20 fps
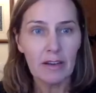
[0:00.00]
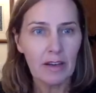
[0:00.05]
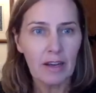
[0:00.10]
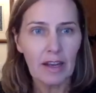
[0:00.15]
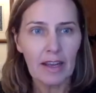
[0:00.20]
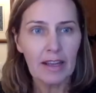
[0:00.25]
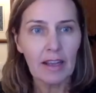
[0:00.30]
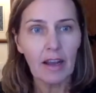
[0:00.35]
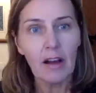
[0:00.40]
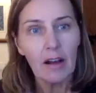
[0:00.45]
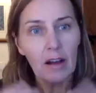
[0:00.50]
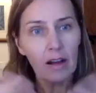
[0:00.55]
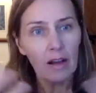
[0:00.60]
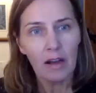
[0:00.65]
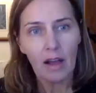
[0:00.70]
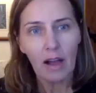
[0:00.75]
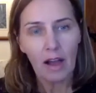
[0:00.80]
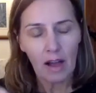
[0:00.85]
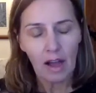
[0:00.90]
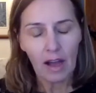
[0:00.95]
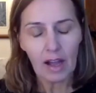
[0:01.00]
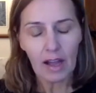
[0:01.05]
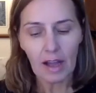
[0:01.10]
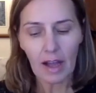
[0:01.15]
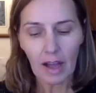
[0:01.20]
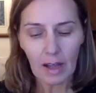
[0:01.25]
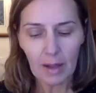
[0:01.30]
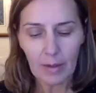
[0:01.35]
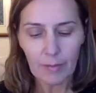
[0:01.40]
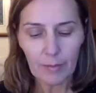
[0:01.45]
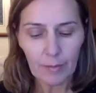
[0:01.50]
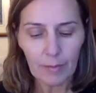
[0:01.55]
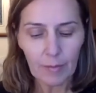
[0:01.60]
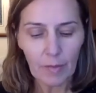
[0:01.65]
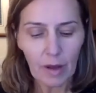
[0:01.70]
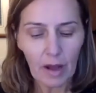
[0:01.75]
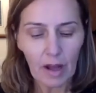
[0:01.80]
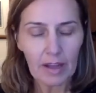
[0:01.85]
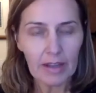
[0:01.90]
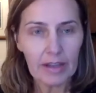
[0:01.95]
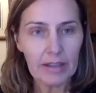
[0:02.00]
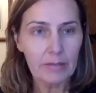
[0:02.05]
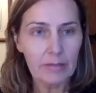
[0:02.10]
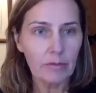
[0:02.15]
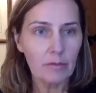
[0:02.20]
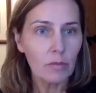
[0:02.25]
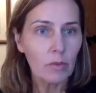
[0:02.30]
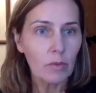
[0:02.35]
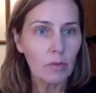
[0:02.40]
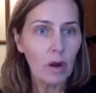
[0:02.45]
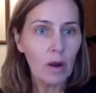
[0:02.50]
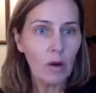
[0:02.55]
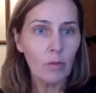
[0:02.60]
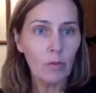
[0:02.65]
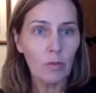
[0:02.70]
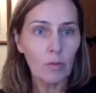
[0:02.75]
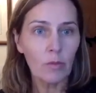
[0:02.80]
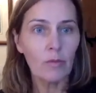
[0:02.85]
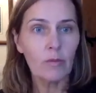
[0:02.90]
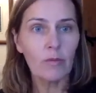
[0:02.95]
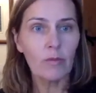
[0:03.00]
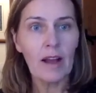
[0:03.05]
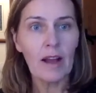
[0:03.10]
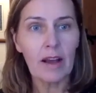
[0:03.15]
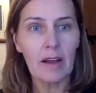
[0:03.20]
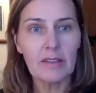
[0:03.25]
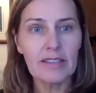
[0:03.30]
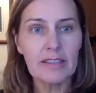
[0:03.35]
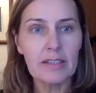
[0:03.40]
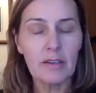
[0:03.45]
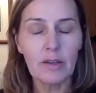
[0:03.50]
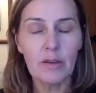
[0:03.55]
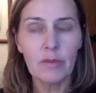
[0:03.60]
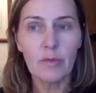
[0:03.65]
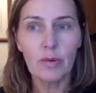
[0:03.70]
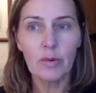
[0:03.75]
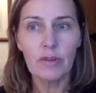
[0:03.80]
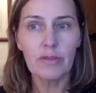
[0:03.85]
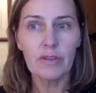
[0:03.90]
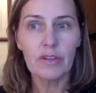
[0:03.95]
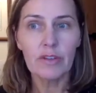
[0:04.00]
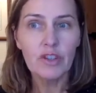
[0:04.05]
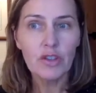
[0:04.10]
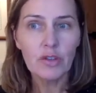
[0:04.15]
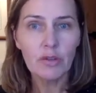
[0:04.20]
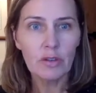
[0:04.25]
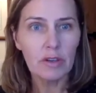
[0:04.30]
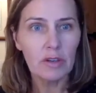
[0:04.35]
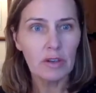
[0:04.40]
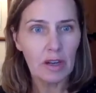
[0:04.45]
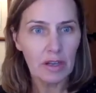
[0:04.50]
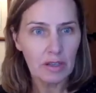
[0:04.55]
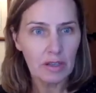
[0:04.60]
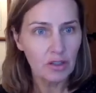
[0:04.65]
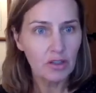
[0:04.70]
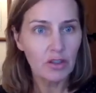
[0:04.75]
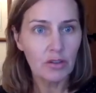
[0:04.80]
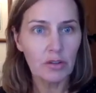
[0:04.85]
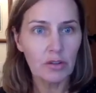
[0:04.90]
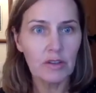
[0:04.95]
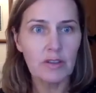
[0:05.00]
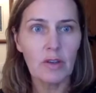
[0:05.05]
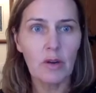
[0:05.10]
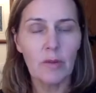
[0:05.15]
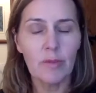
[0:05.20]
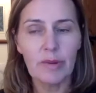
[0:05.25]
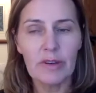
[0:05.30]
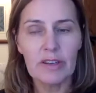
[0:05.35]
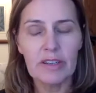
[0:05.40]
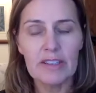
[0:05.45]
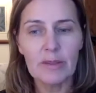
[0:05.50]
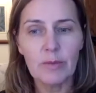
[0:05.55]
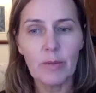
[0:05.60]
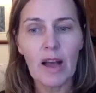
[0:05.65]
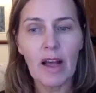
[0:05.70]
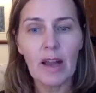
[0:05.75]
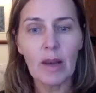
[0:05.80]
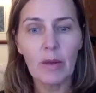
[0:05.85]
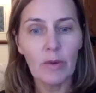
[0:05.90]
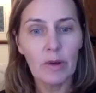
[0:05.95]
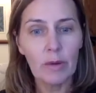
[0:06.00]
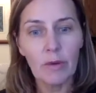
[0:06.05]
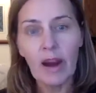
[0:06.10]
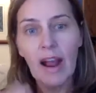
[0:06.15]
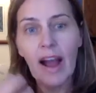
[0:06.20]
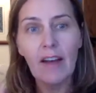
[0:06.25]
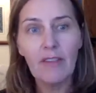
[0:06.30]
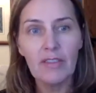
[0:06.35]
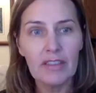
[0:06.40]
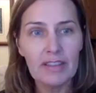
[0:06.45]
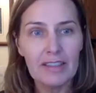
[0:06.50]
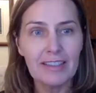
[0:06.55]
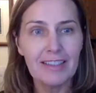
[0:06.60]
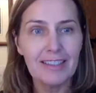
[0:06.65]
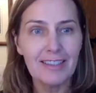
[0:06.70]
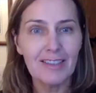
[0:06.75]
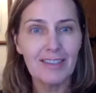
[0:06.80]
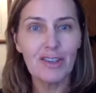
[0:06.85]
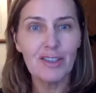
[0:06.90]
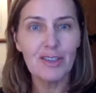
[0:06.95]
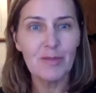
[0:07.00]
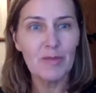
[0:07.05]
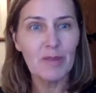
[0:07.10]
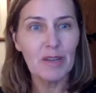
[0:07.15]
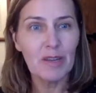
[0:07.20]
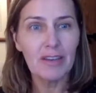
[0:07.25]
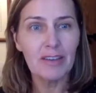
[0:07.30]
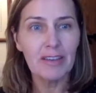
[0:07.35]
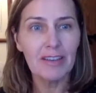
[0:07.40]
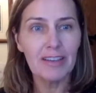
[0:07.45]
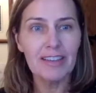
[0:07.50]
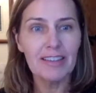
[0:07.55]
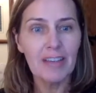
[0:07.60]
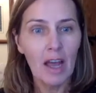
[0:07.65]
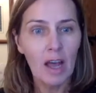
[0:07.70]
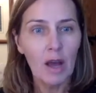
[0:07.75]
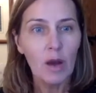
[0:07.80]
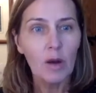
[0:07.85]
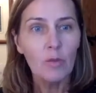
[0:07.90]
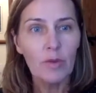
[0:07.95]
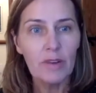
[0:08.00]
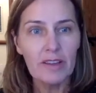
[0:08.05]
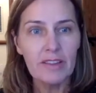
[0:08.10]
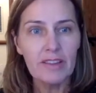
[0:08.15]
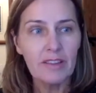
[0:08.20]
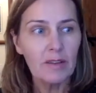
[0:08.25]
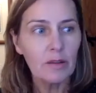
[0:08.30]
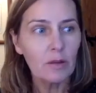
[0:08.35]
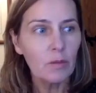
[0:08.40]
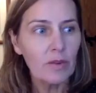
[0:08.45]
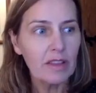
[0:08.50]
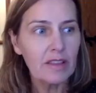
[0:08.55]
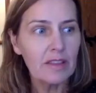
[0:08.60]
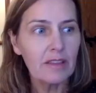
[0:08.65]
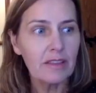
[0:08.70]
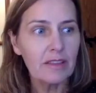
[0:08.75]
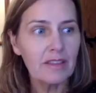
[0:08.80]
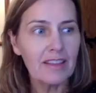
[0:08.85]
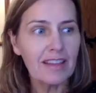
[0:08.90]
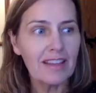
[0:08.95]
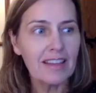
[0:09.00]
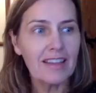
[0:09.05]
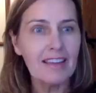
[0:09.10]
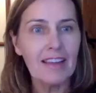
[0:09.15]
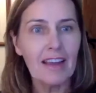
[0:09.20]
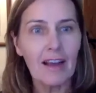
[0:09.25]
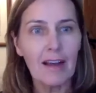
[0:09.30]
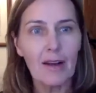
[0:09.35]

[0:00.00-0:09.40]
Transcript: like, I sit on a board for an insurance company as well, and we were having this discussion because with the